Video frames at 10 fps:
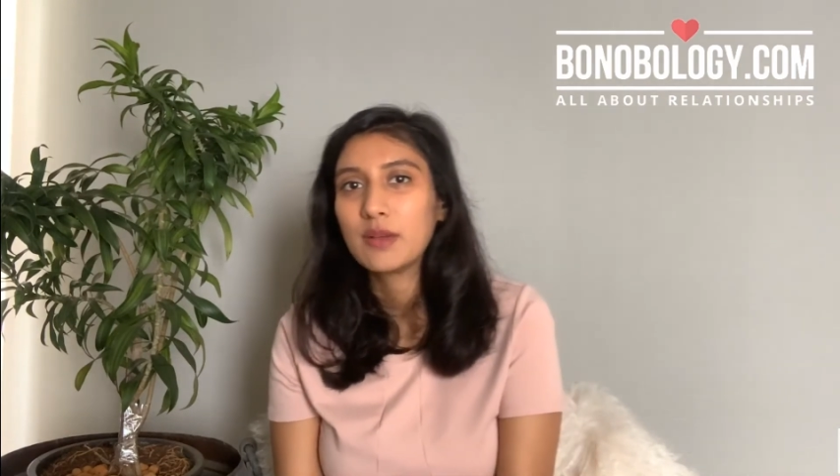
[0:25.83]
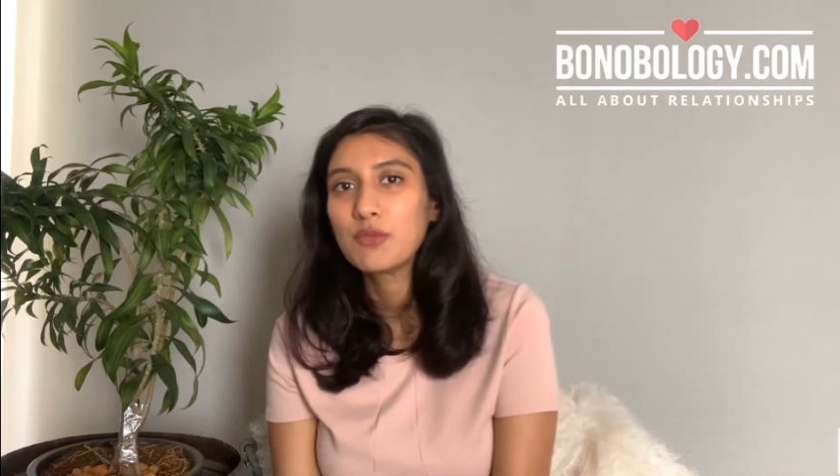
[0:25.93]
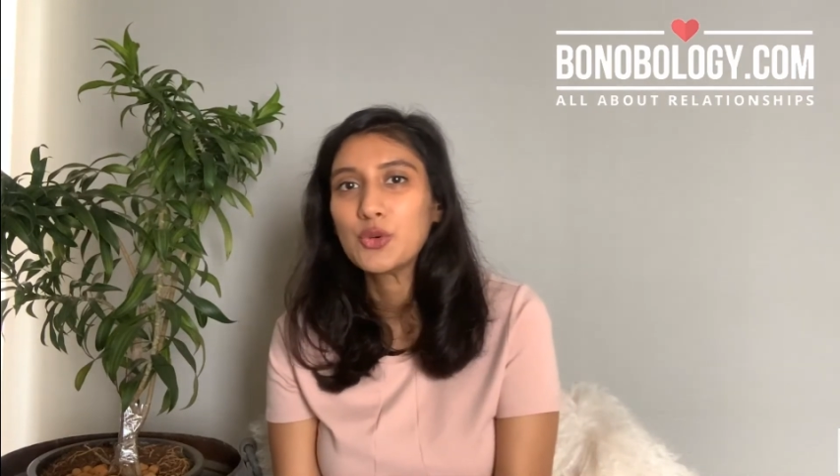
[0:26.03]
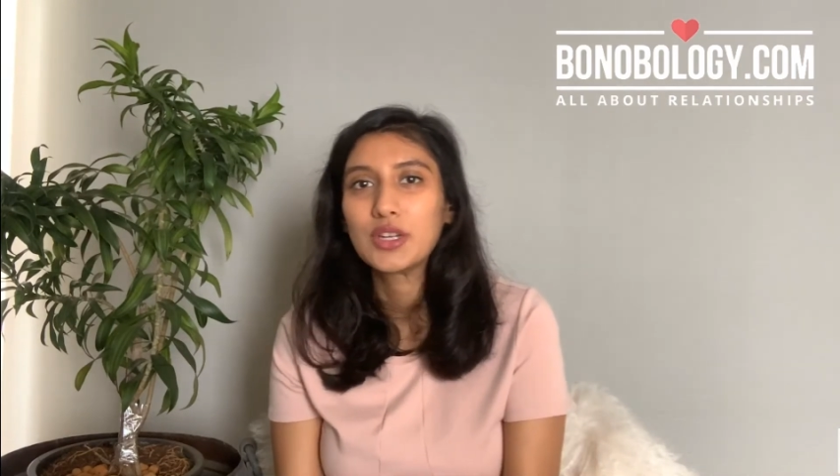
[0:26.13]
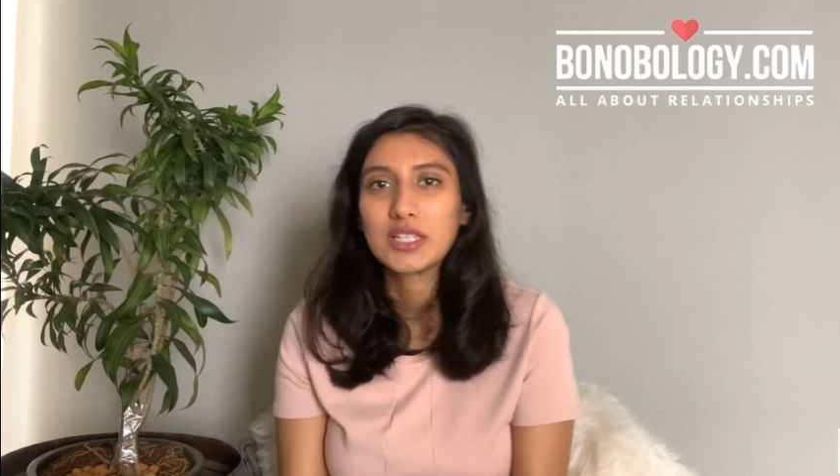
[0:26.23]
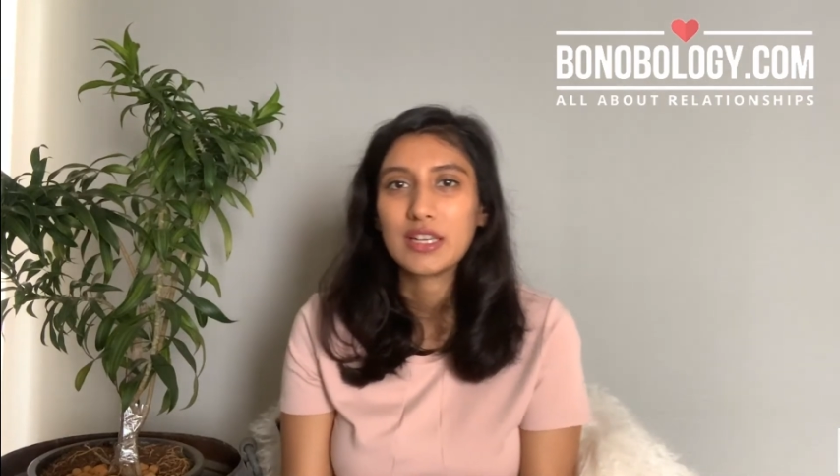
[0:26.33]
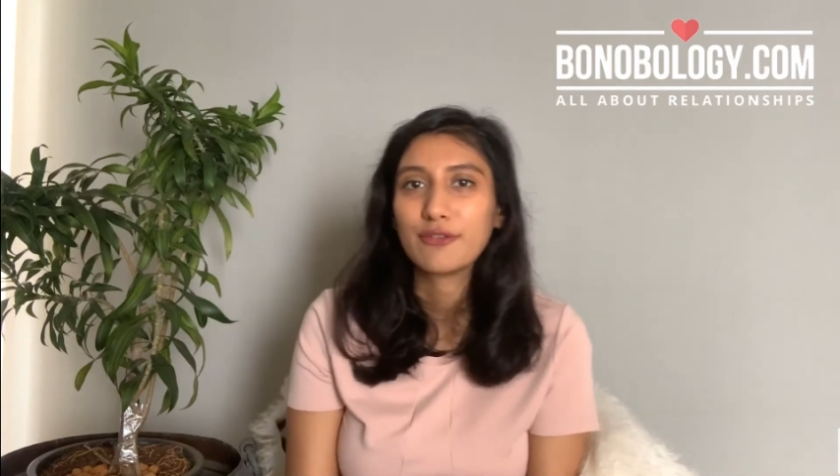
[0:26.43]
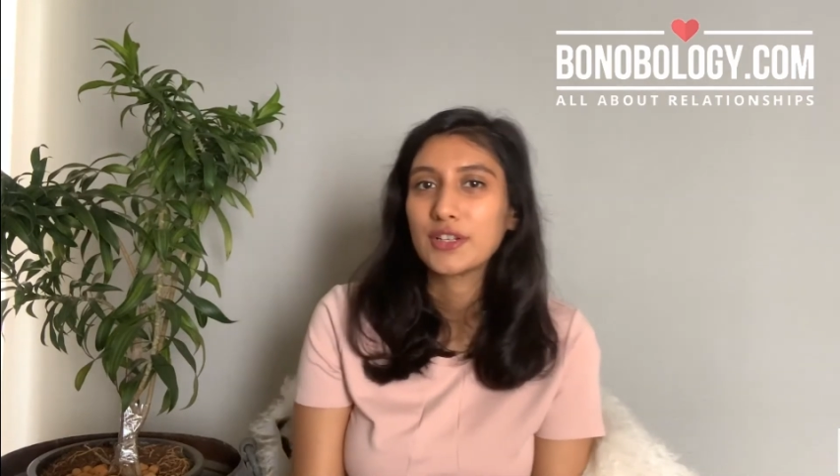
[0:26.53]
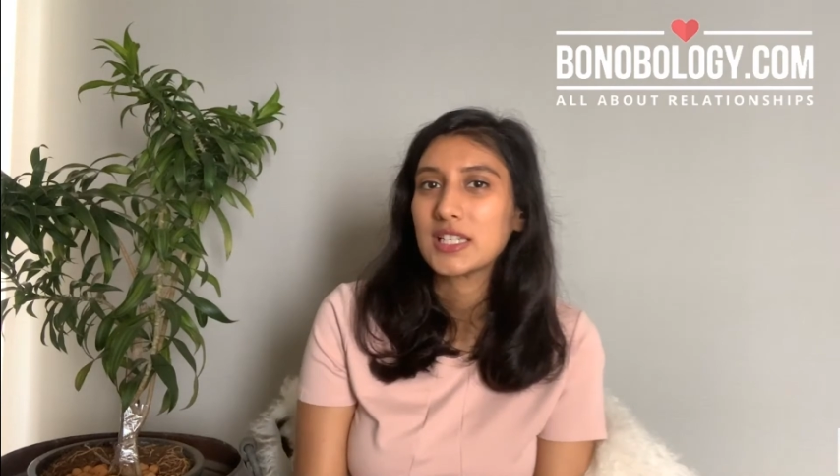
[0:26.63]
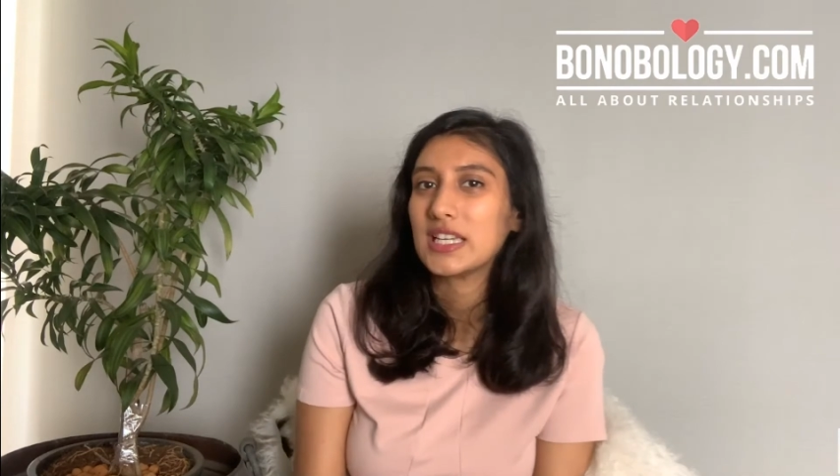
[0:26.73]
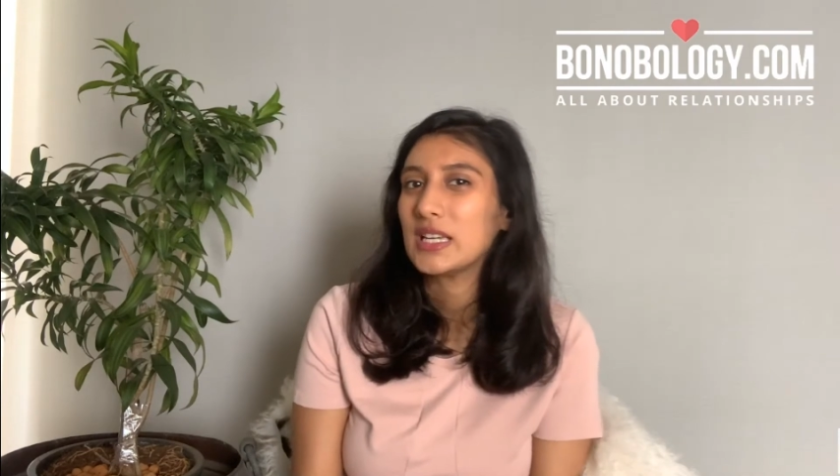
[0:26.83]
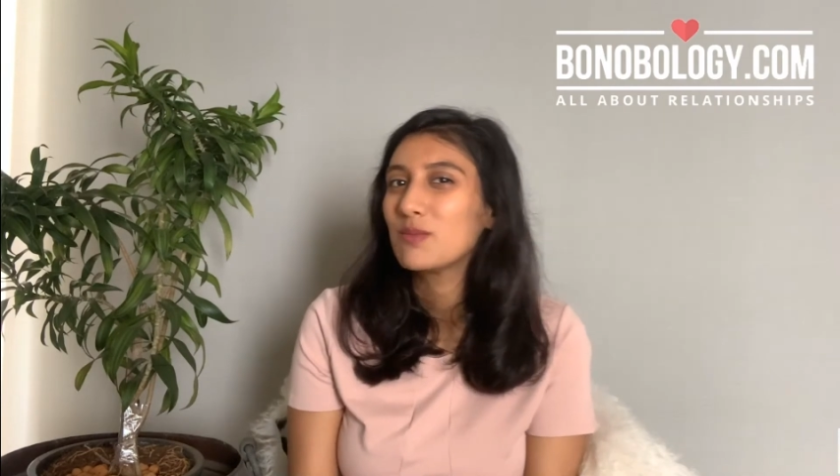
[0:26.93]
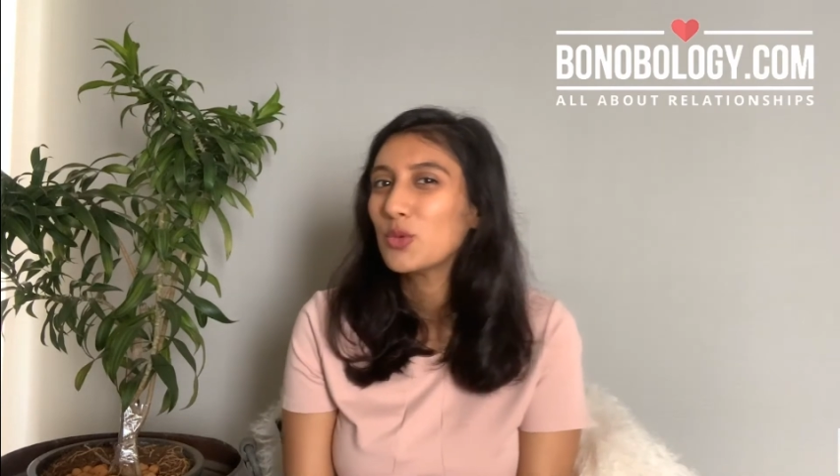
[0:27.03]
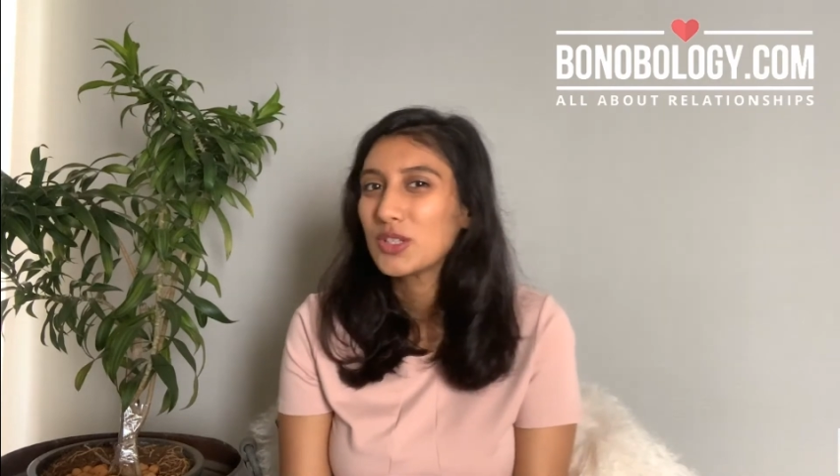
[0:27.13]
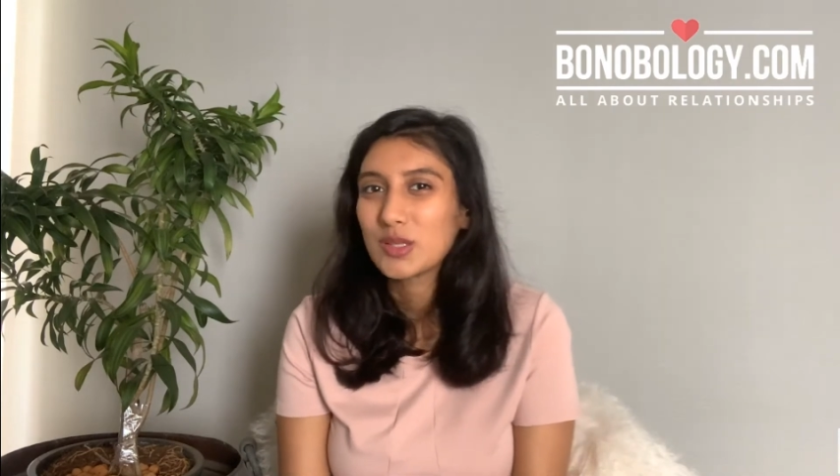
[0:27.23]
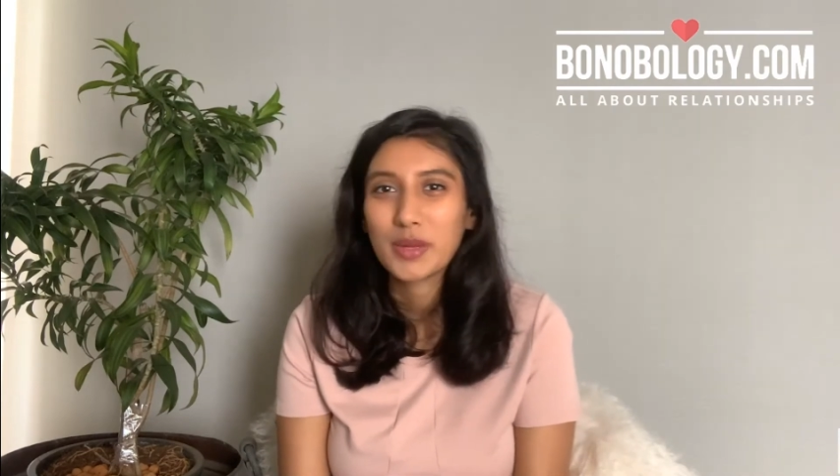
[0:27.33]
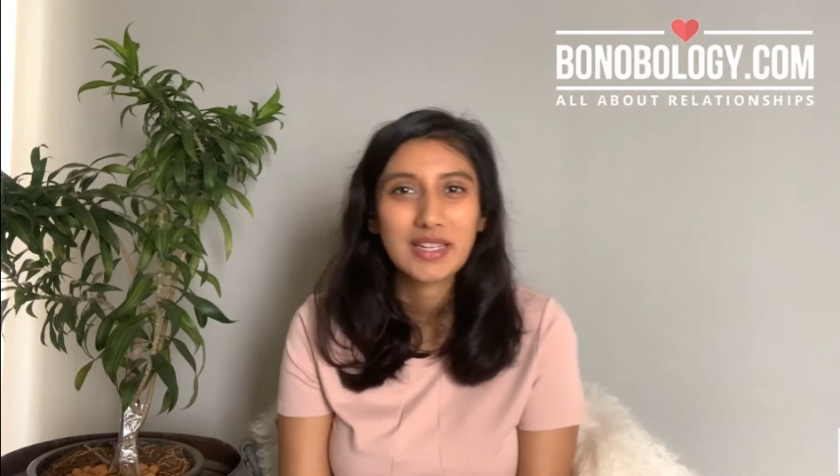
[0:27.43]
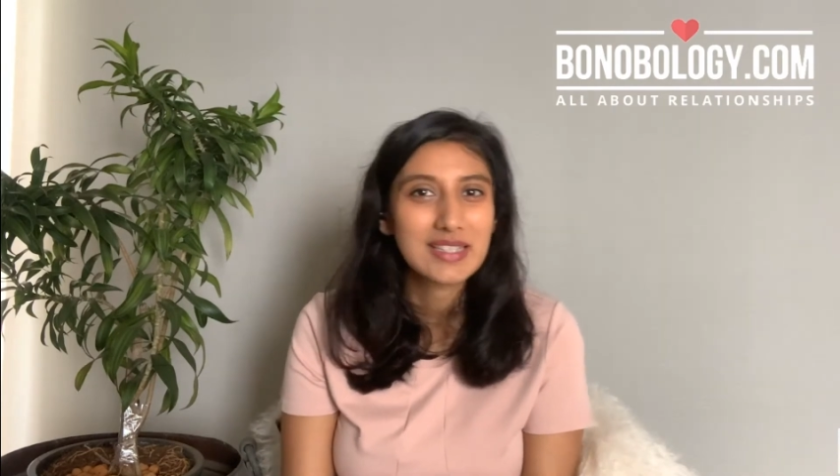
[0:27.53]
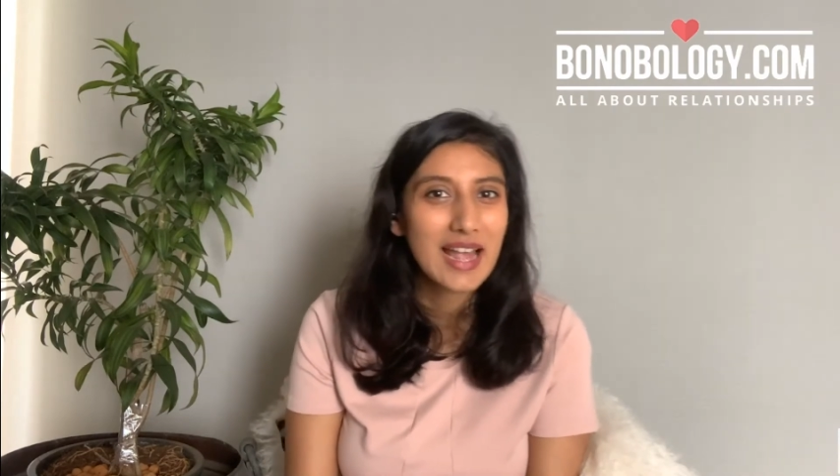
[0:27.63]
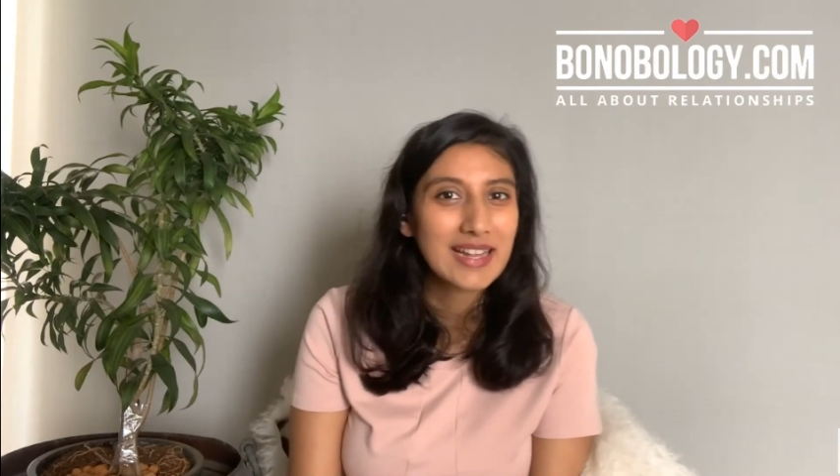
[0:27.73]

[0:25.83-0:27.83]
immunity, fatigue, mood swings,